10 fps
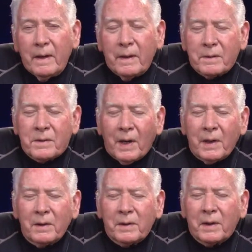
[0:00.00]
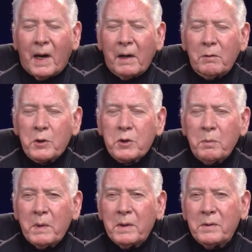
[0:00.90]
And it's titled "An
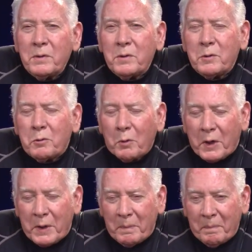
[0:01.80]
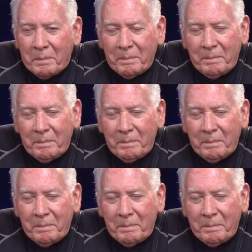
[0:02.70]
Irishman's Dream."